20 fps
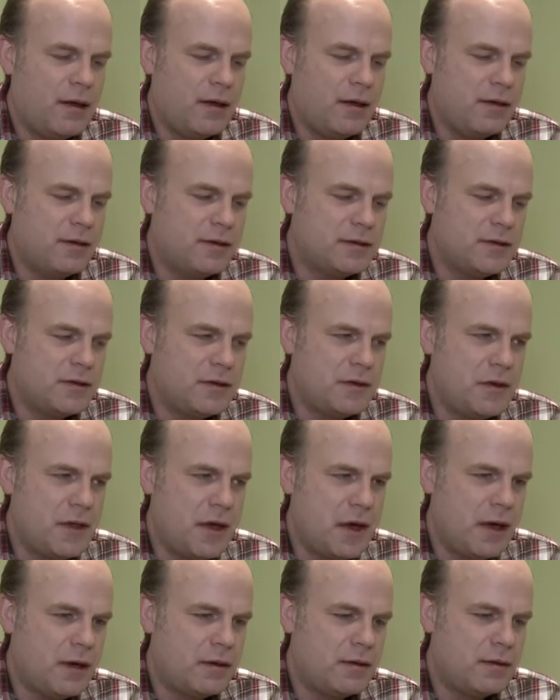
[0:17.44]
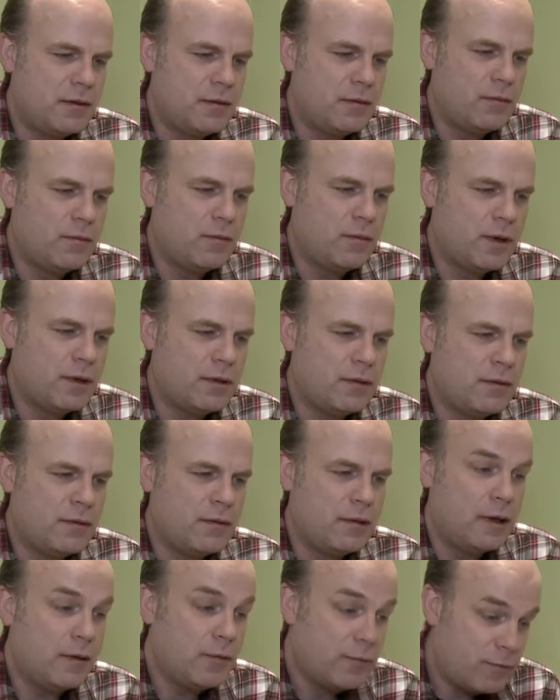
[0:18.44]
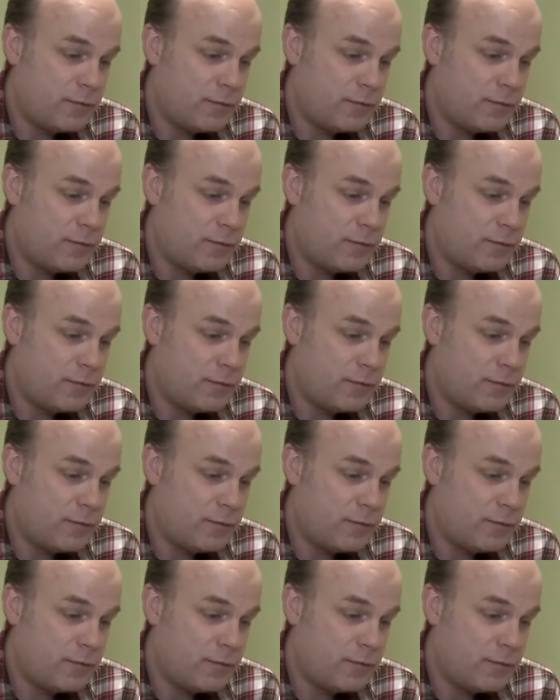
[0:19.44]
is that one,